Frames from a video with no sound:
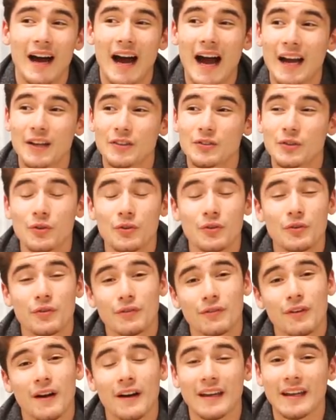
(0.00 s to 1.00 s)
I had to go through
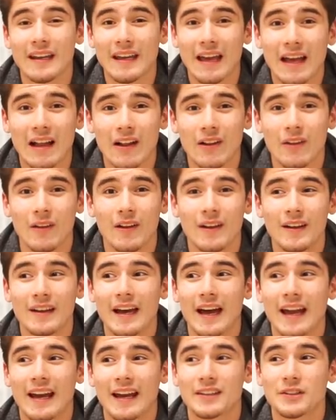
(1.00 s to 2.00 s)
fucking hell,
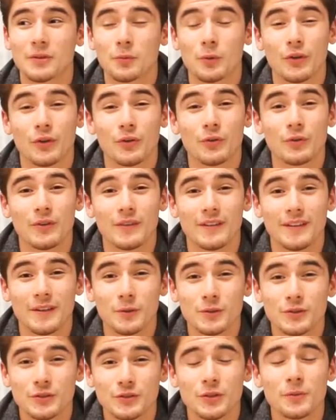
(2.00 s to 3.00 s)
and I had to work through, there
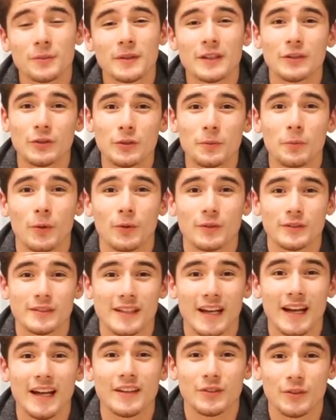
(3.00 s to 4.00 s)
were so many loopholes
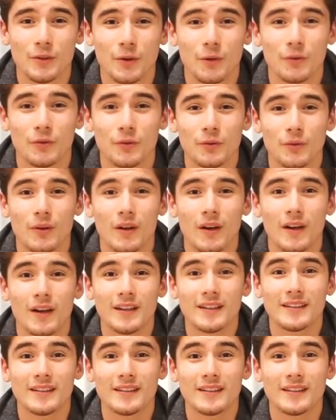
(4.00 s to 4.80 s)
that I had to go through